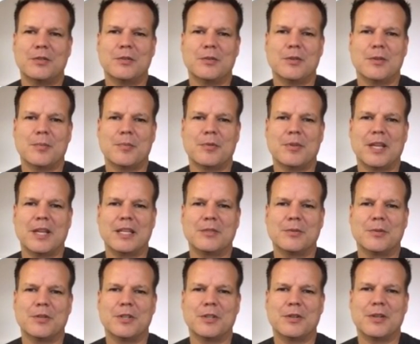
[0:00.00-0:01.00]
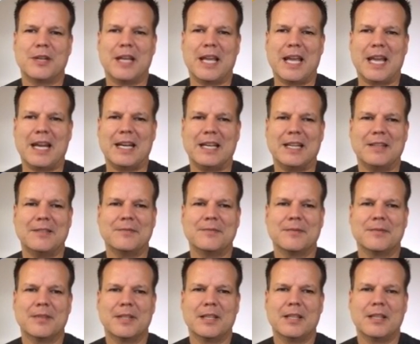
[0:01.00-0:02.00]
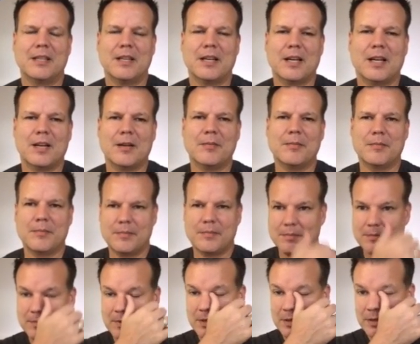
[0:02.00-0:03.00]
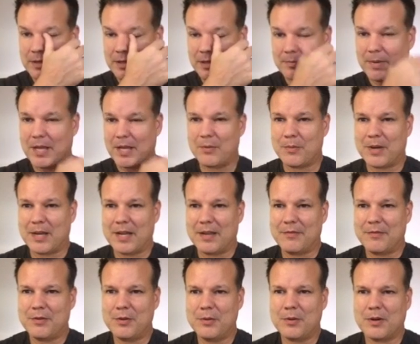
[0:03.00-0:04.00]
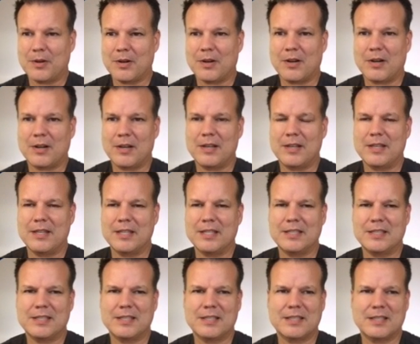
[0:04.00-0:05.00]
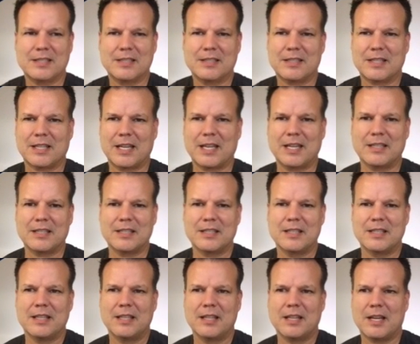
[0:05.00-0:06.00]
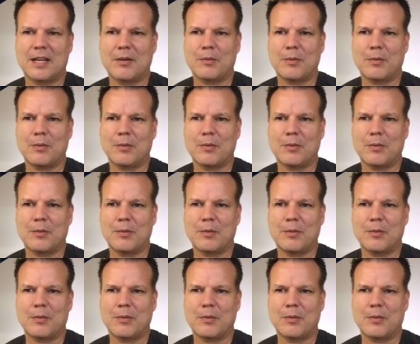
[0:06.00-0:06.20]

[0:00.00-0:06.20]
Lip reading: the place where you can edit it, you click. By the way, if you are on this site, what will